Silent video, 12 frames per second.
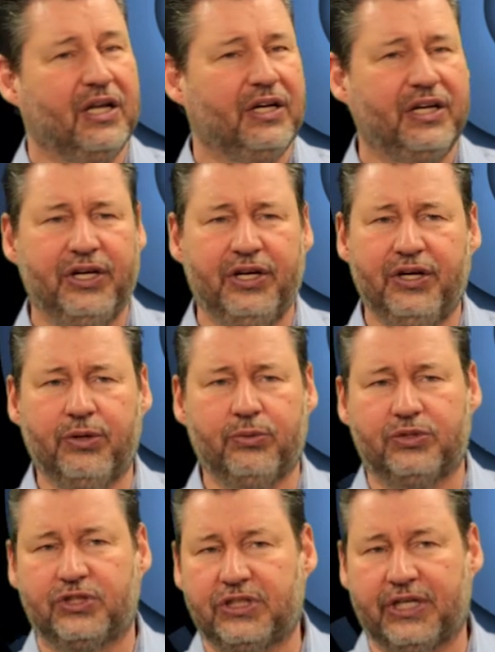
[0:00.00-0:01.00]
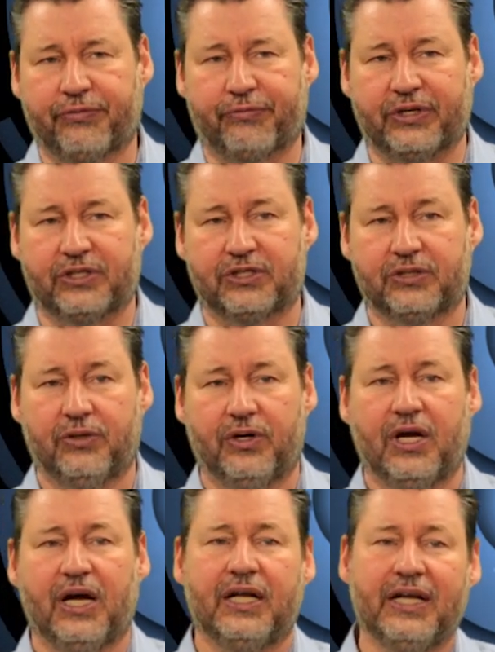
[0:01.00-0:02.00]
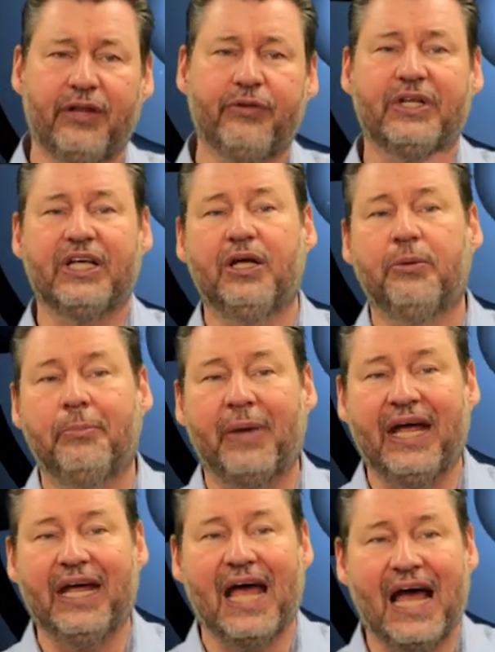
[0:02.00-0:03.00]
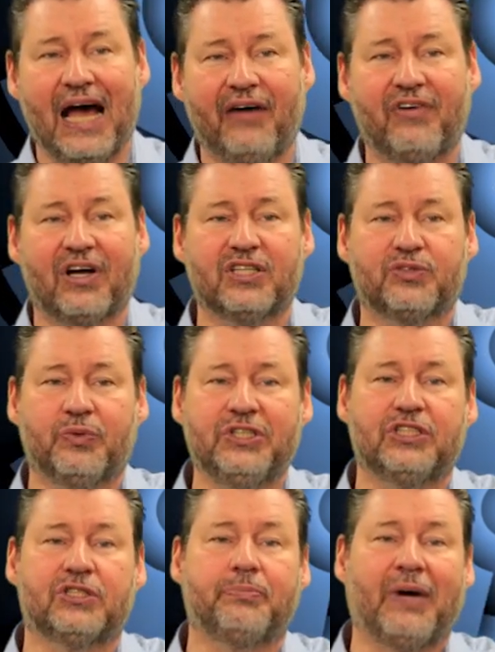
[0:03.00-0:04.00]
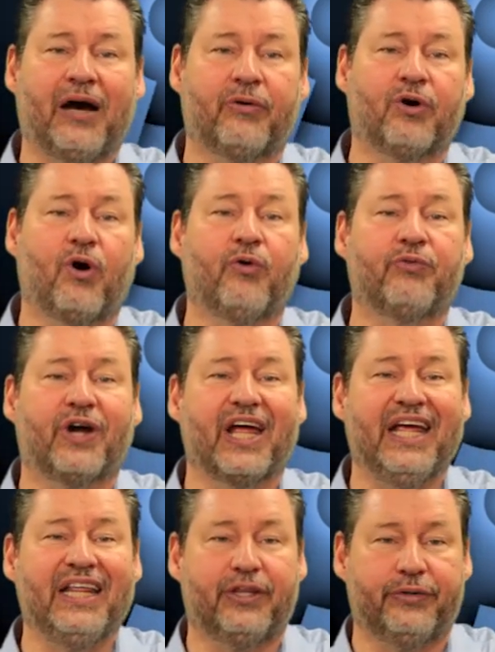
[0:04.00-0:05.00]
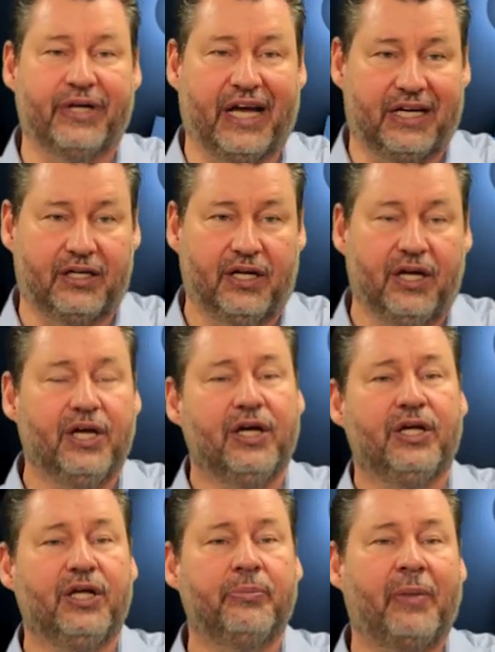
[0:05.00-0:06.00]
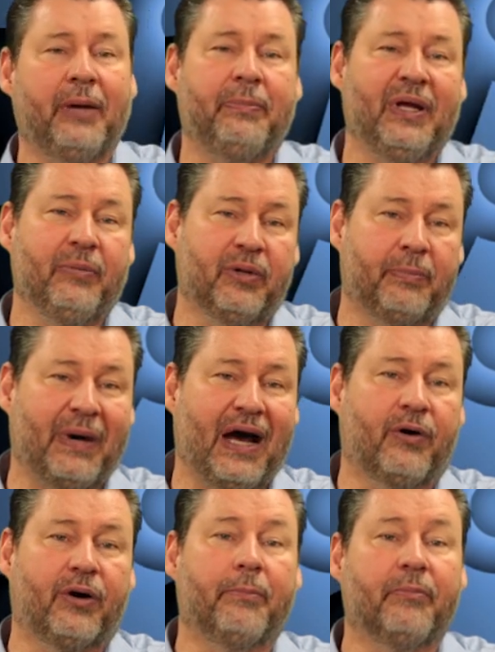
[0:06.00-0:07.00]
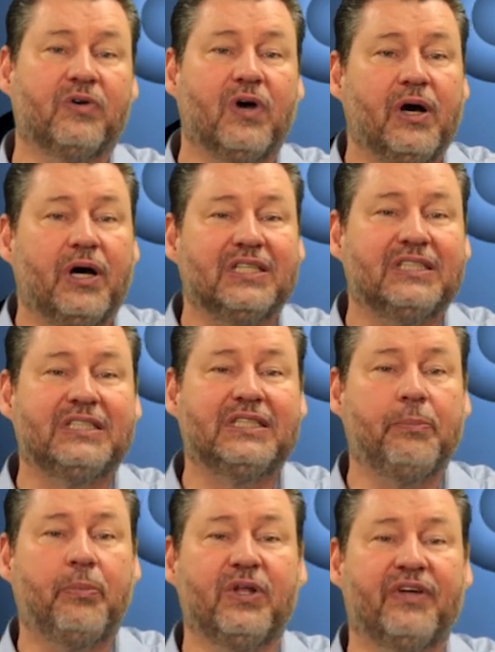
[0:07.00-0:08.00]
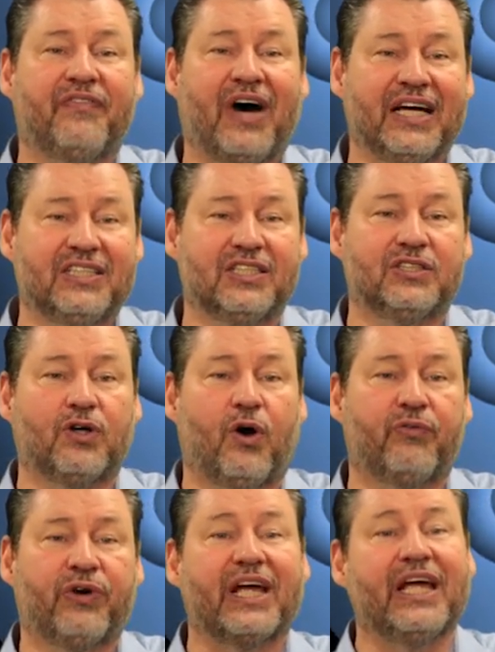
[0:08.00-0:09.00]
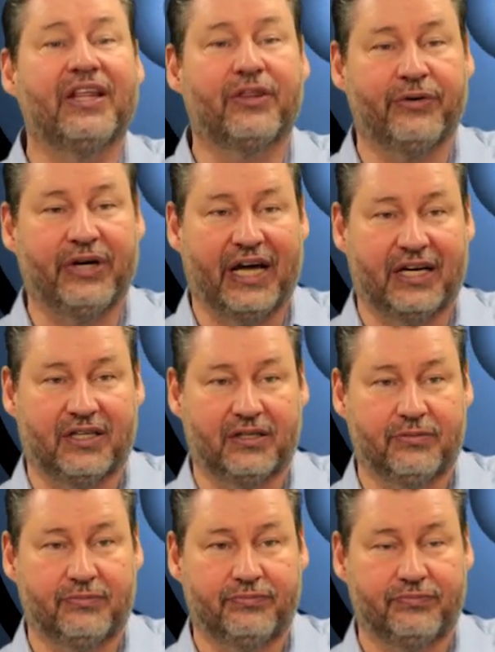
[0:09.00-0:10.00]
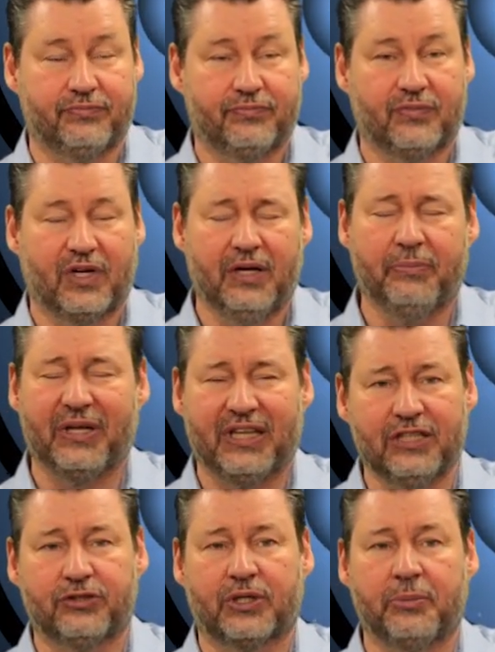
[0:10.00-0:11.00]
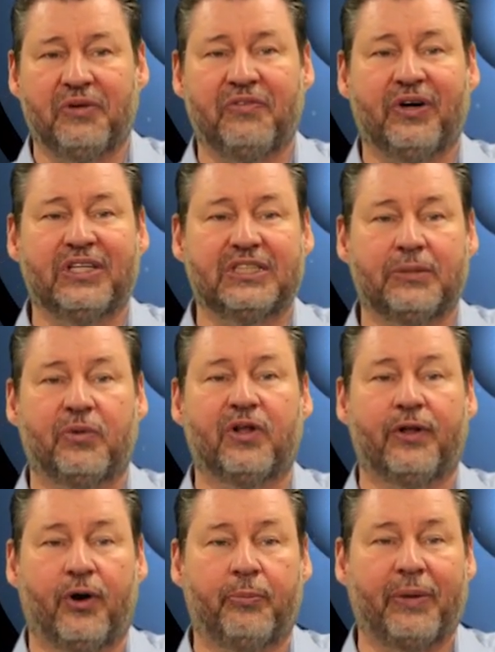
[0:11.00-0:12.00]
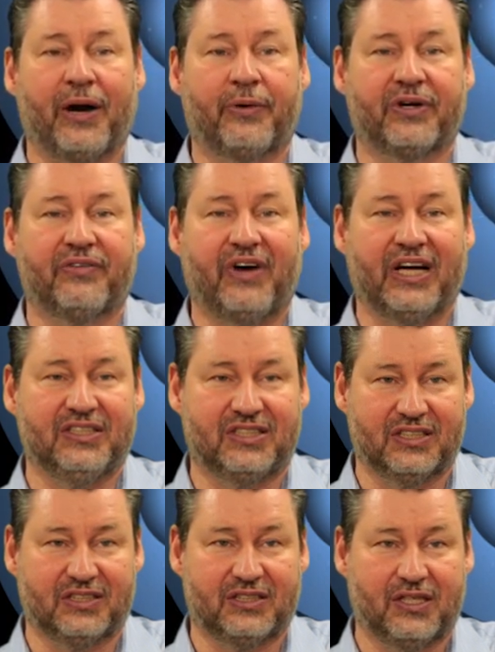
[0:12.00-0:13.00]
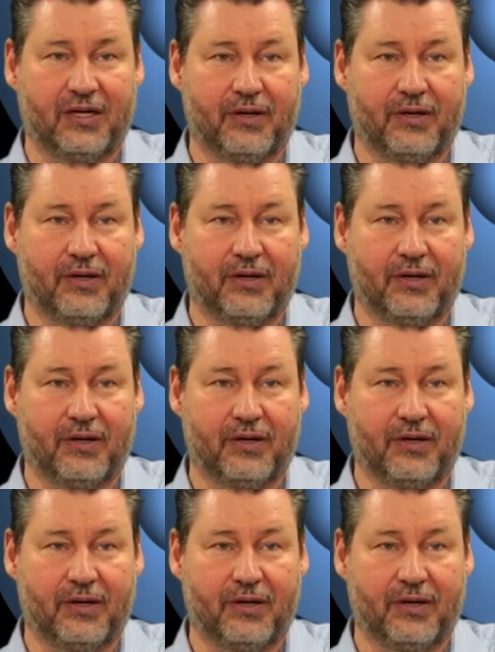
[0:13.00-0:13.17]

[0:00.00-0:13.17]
Huge difference. Another thing you may have on a switch is power over Ethernet. You might be able to power simple devices over Ethernet. But these are going to be very simple, low power devices.